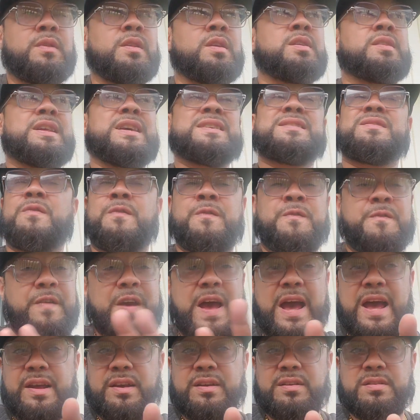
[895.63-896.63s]
That's a
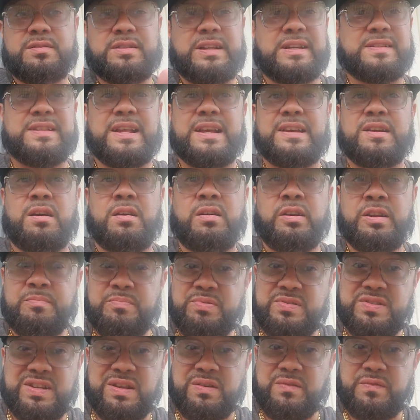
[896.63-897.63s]
fact. That's like
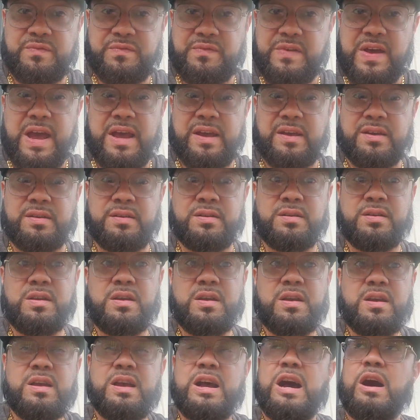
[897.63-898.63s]
100% fact.
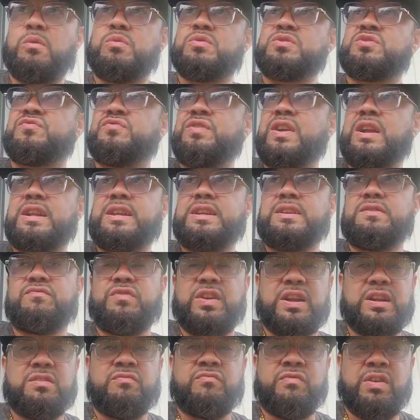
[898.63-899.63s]
I was really,
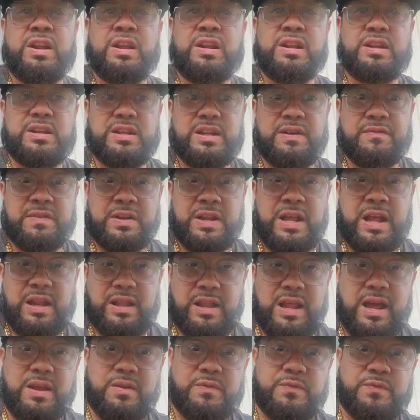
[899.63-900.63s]
really, really living that
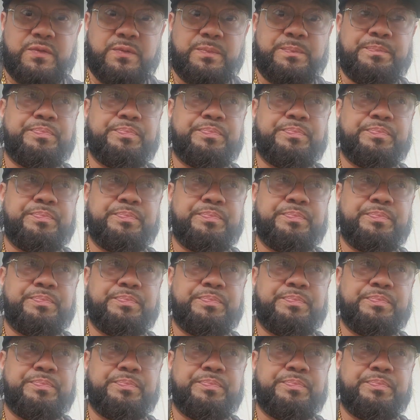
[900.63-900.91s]
life.